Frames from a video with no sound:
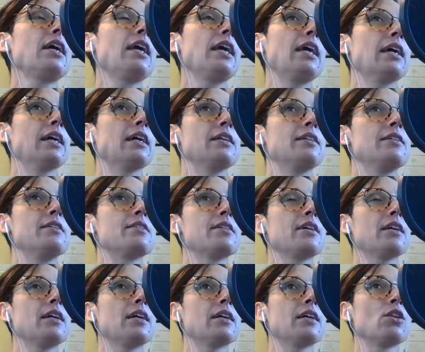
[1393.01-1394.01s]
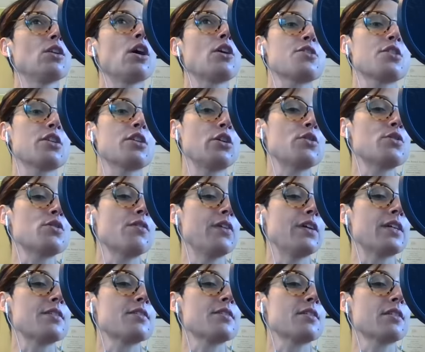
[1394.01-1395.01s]
and uh, lost the use of
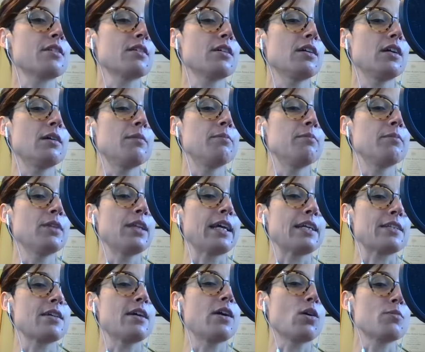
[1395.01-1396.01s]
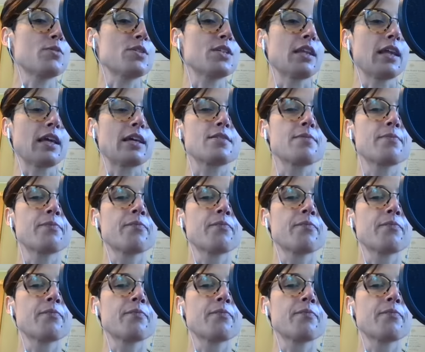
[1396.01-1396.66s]
his um, legs, arms, and legs.